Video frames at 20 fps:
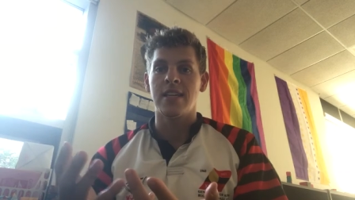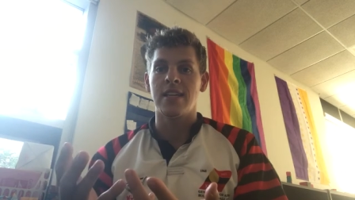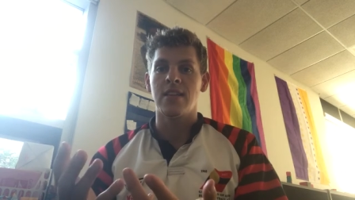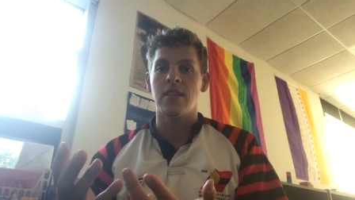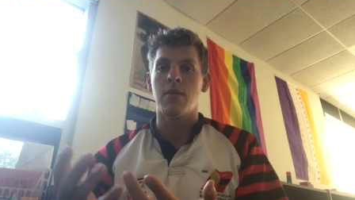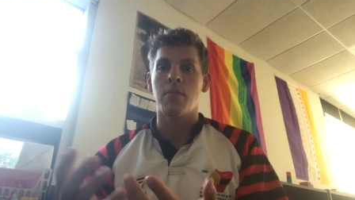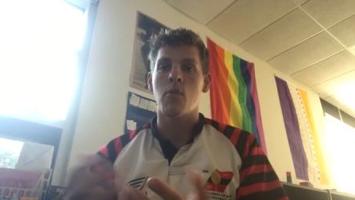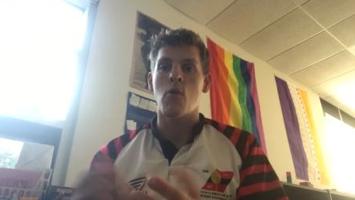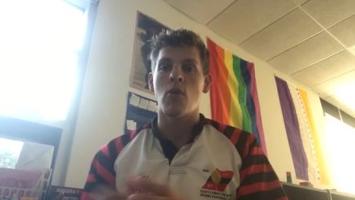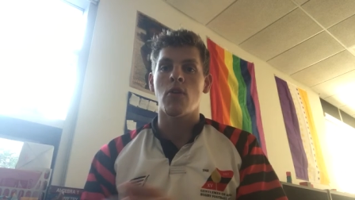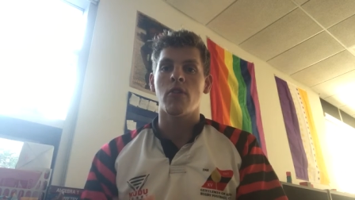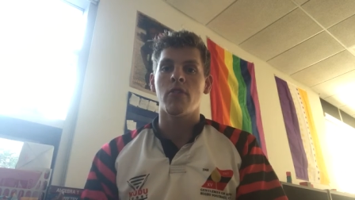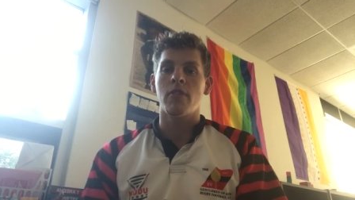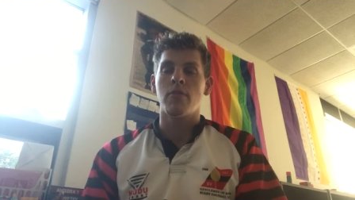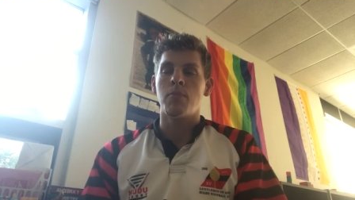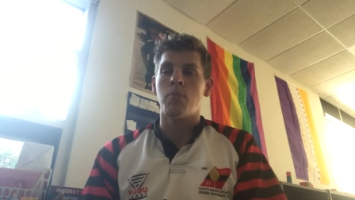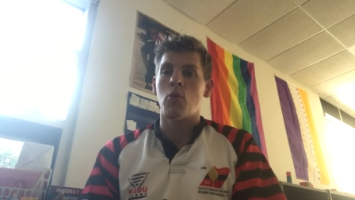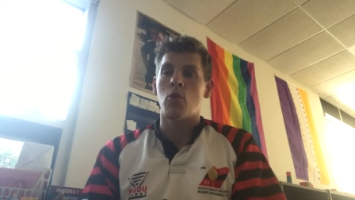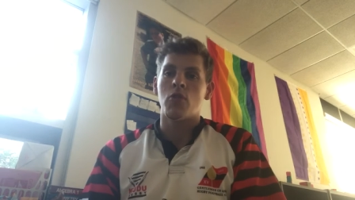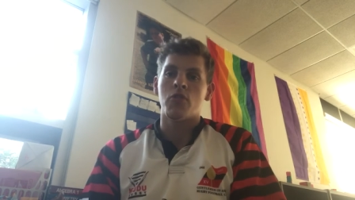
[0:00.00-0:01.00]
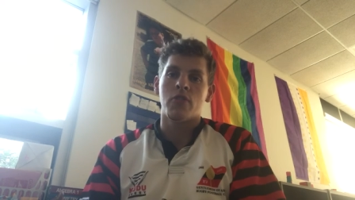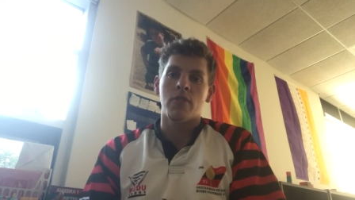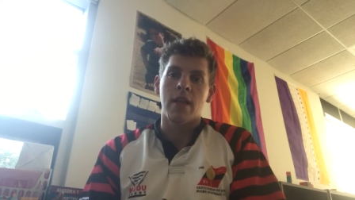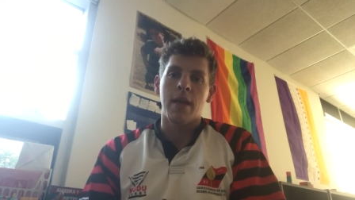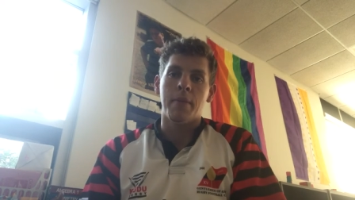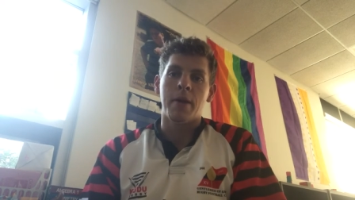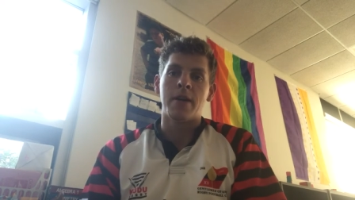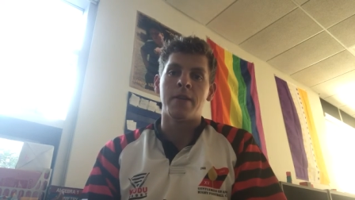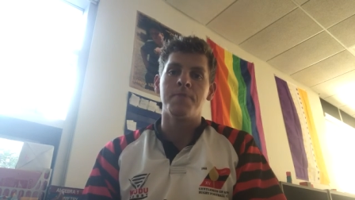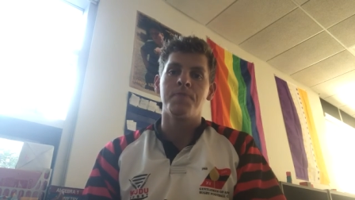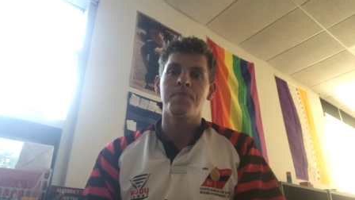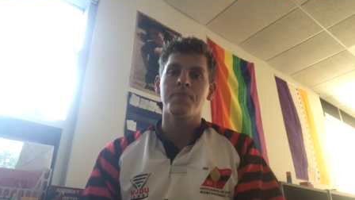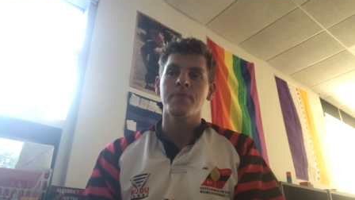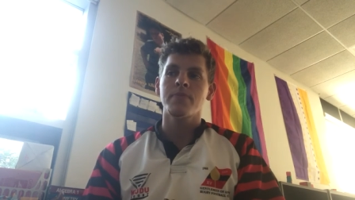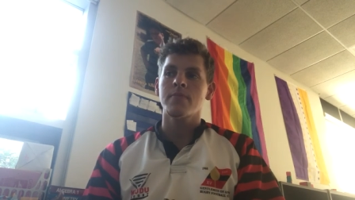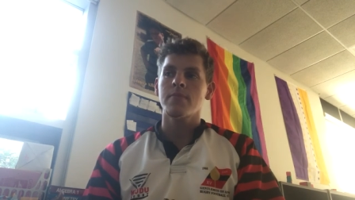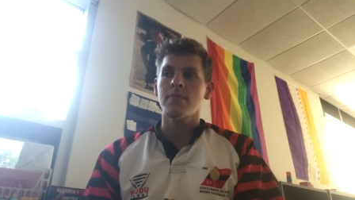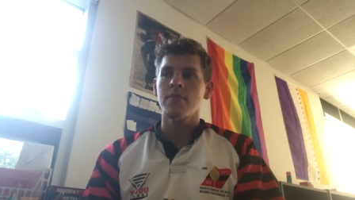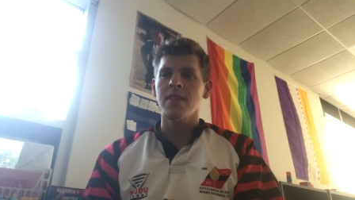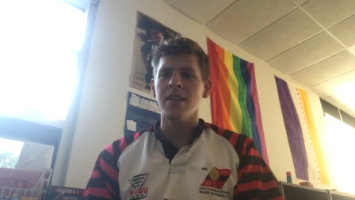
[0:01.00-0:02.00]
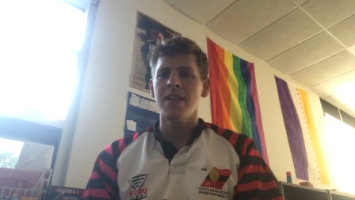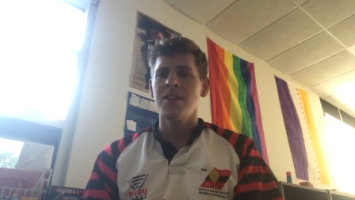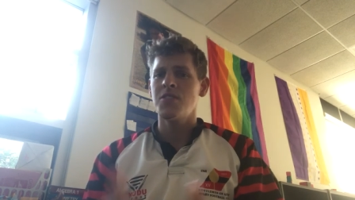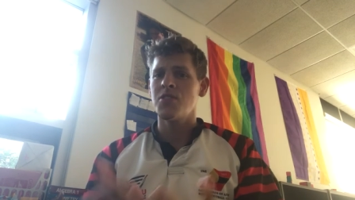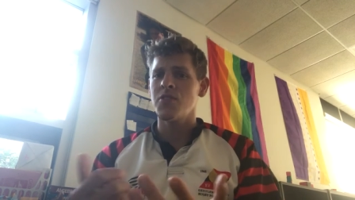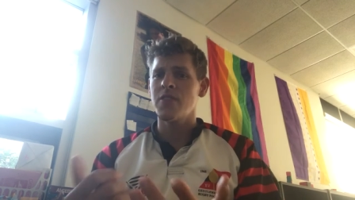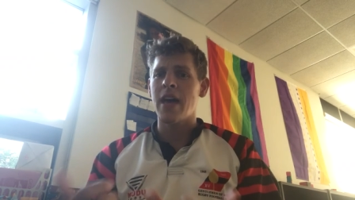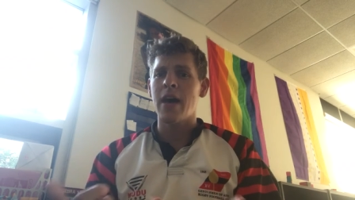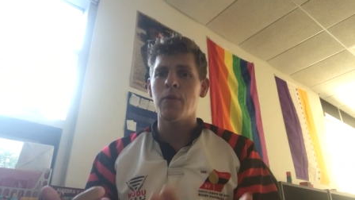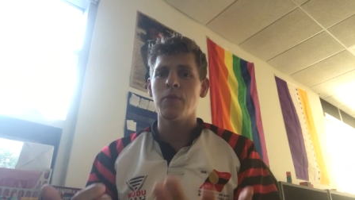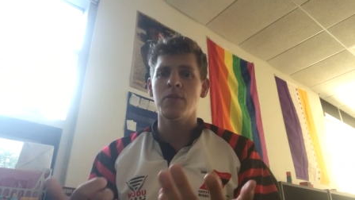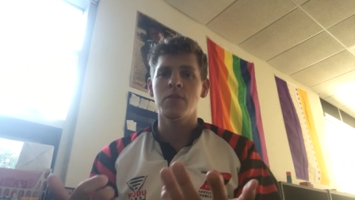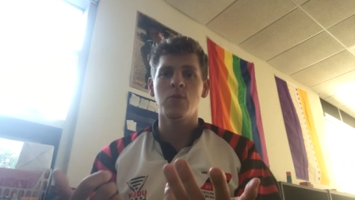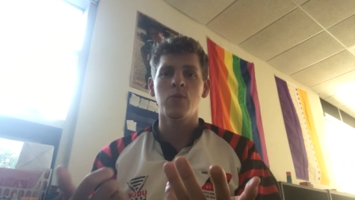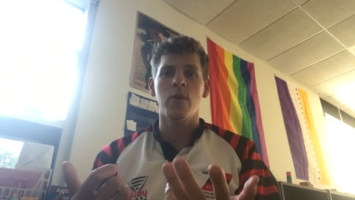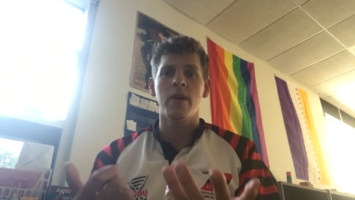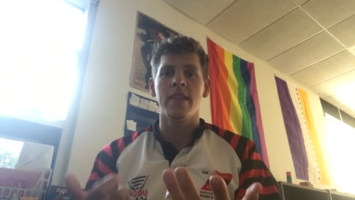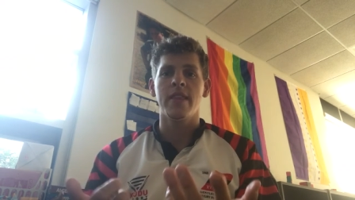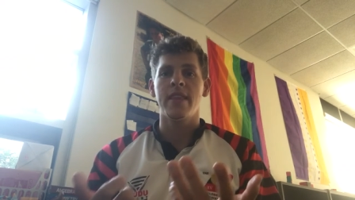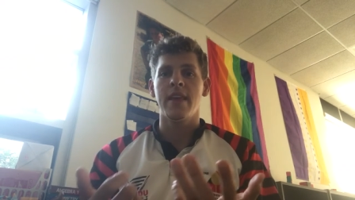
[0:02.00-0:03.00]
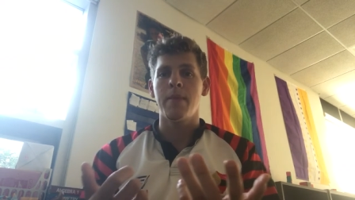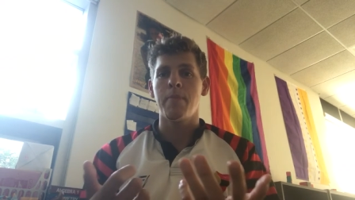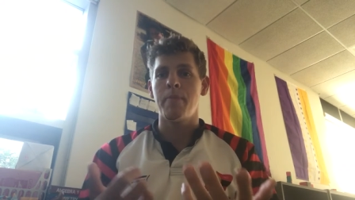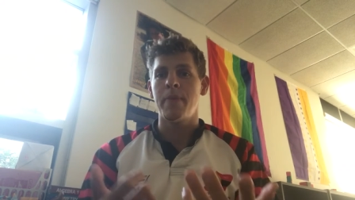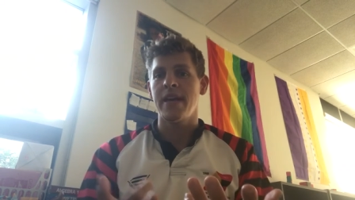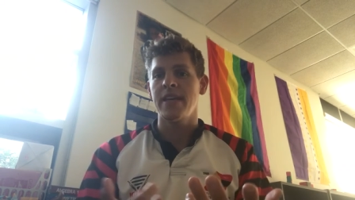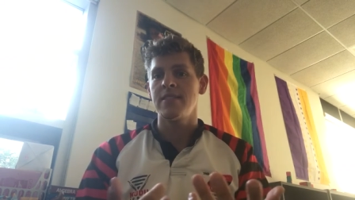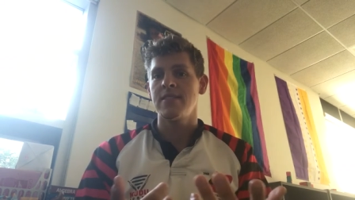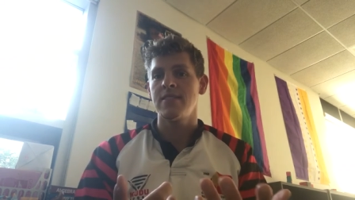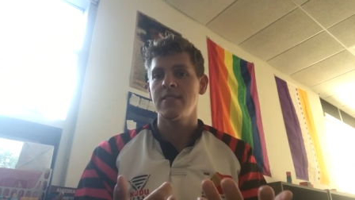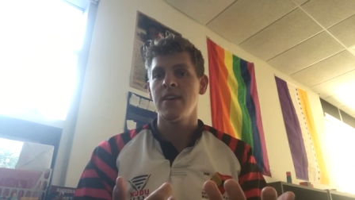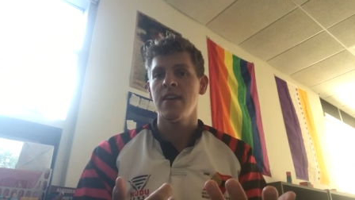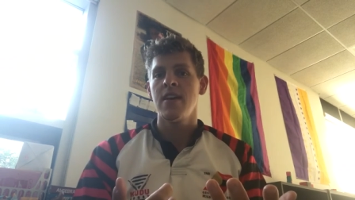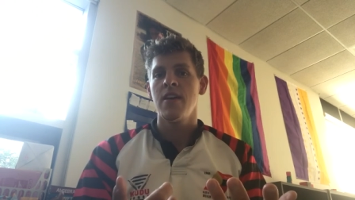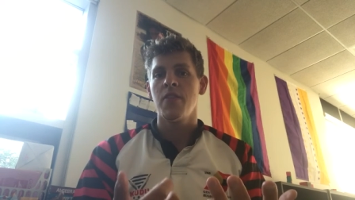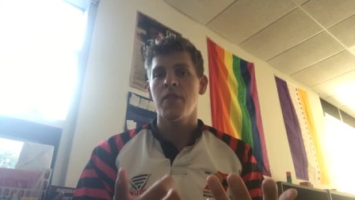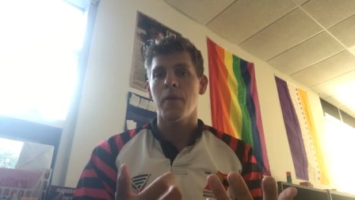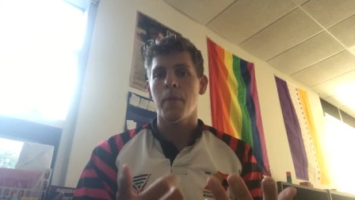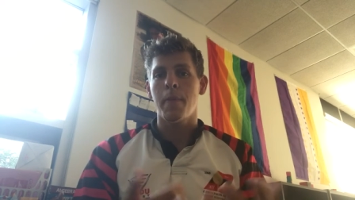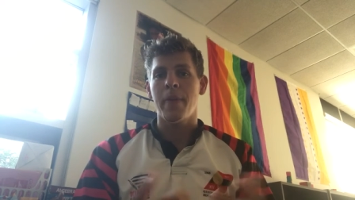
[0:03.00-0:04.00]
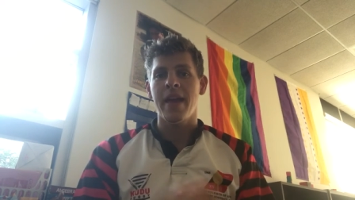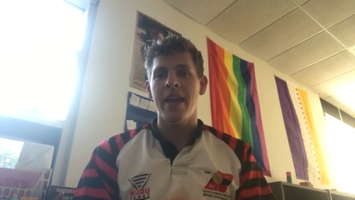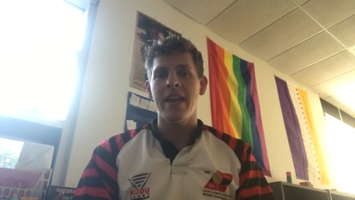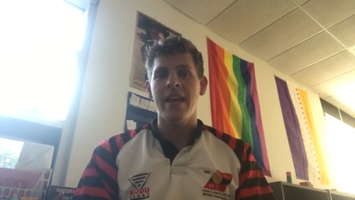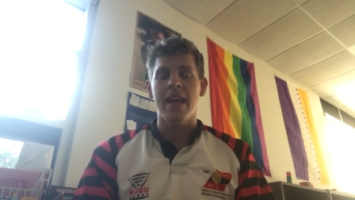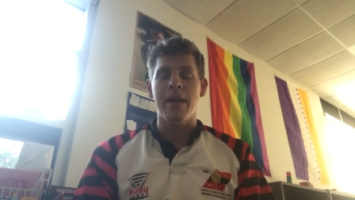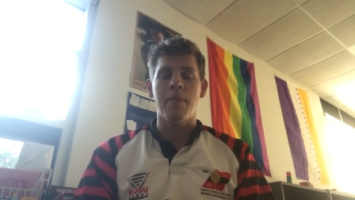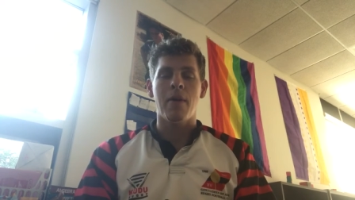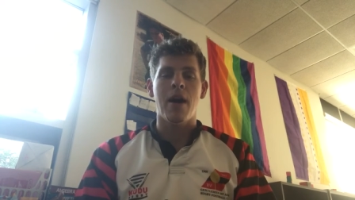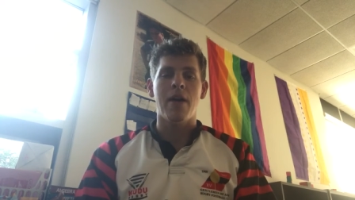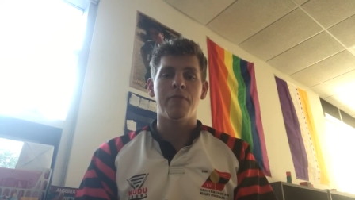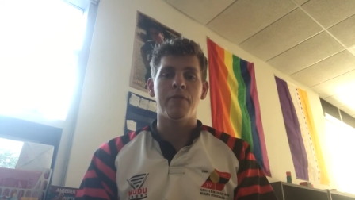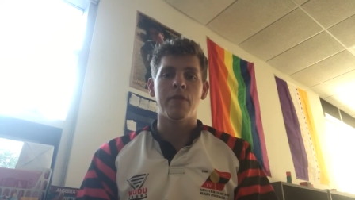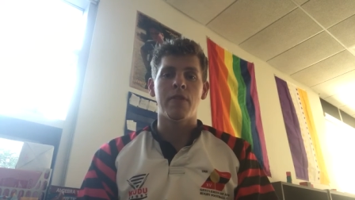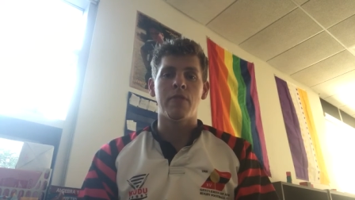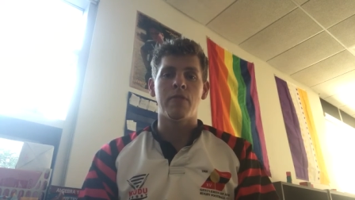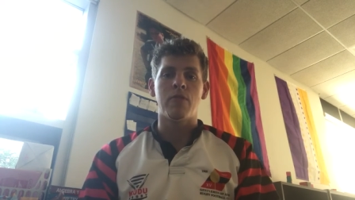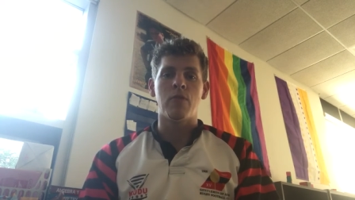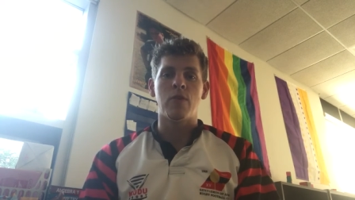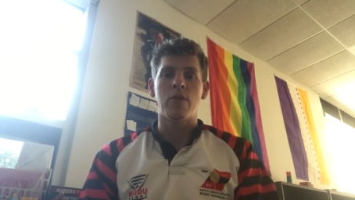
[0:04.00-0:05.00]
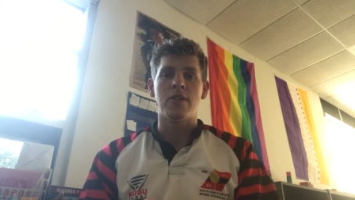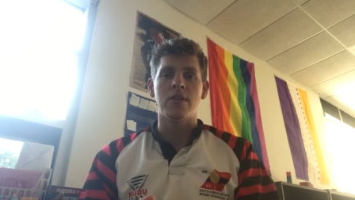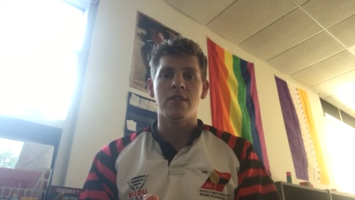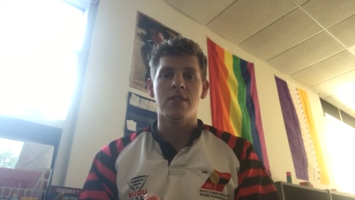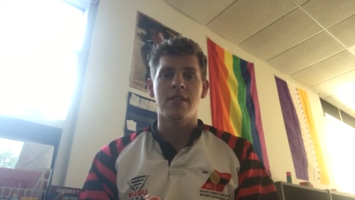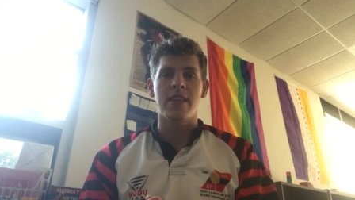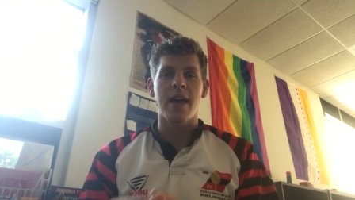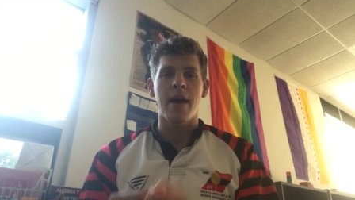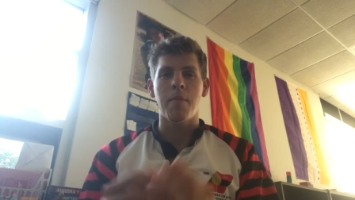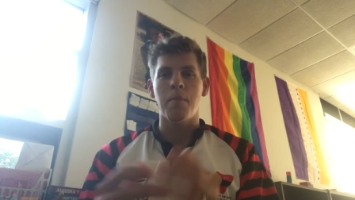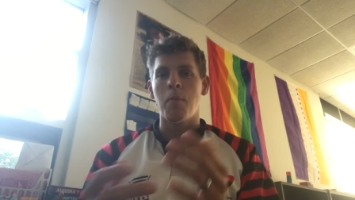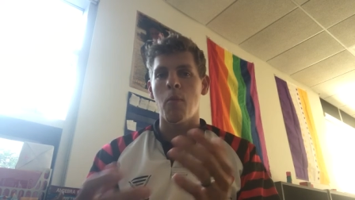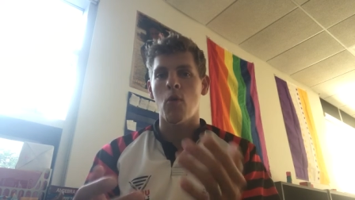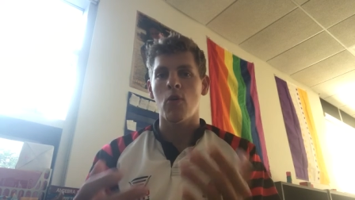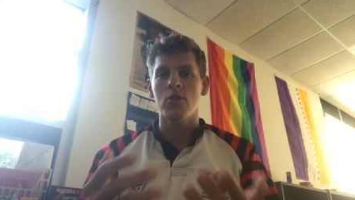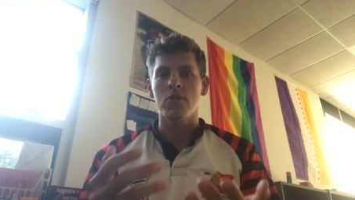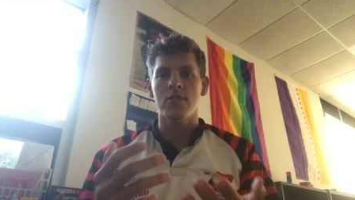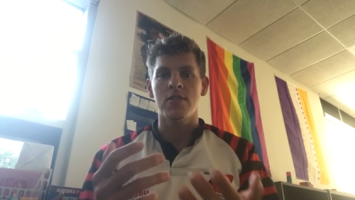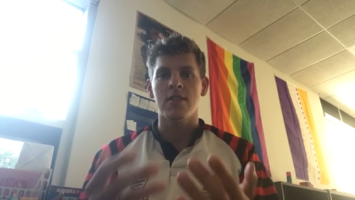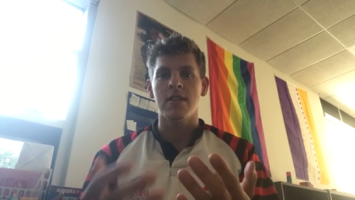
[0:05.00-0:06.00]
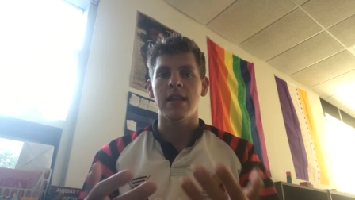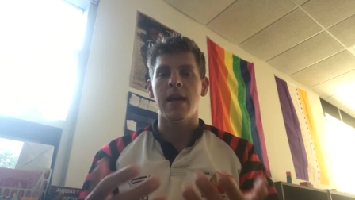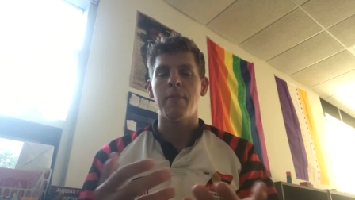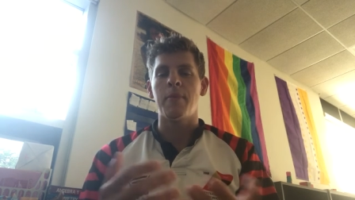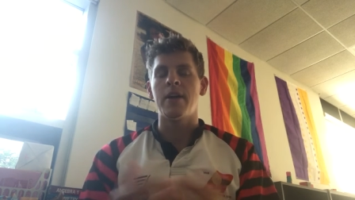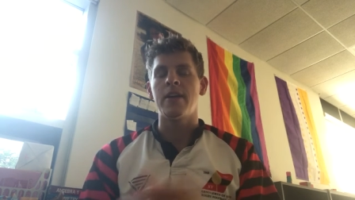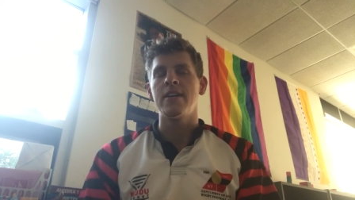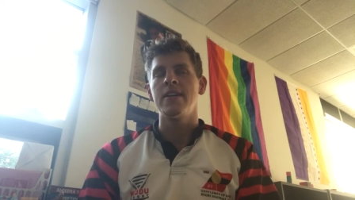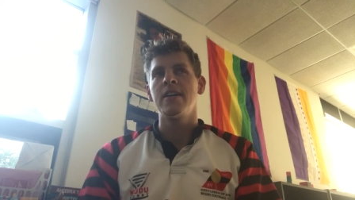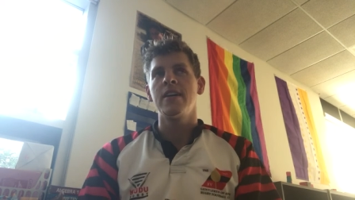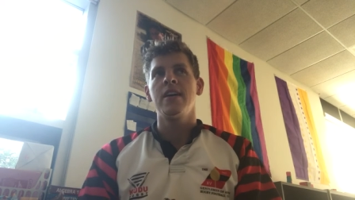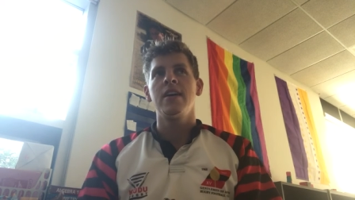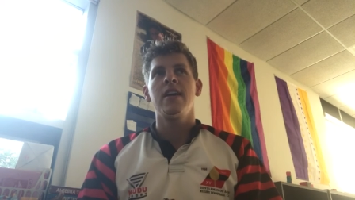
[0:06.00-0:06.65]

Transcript: they did in their moral dilemma. And so that was what they based their band name off of was that moral dilemma.